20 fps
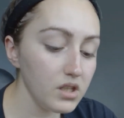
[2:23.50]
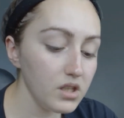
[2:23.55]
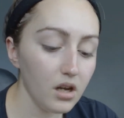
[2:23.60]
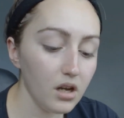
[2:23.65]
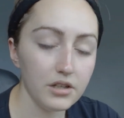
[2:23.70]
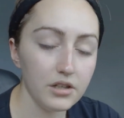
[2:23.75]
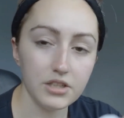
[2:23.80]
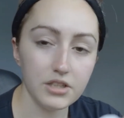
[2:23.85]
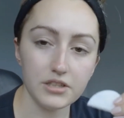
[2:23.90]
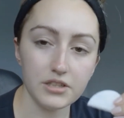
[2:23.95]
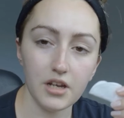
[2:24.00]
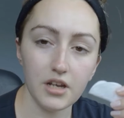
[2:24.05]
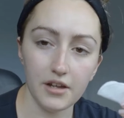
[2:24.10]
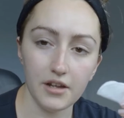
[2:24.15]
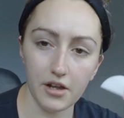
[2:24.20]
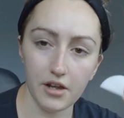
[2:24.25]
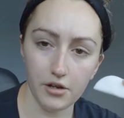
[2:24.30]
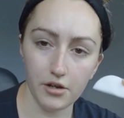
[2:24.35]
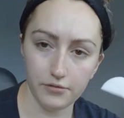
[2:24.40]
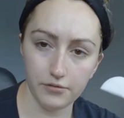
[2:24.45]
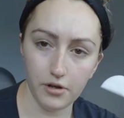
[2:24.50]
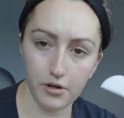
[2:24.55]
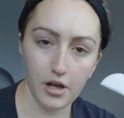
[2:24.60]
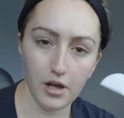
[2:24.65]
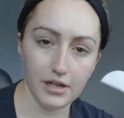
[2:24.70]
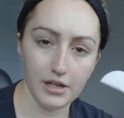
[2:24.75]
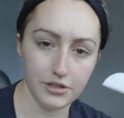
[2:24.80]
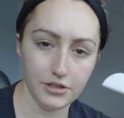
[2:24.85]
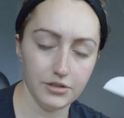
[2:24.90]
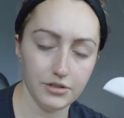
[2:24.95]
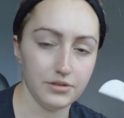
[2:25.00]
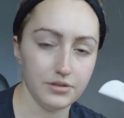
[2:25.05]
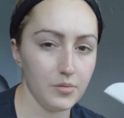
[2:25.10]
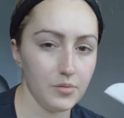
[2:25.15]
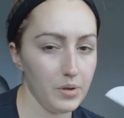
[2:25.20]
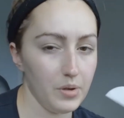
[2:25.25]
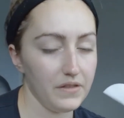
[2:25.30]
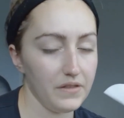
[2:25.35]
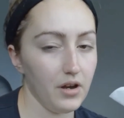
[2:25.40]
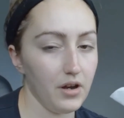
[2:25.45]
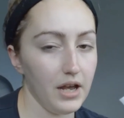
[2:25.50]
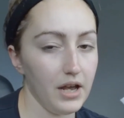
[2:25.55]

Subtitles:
I just turn it over and use the bit that I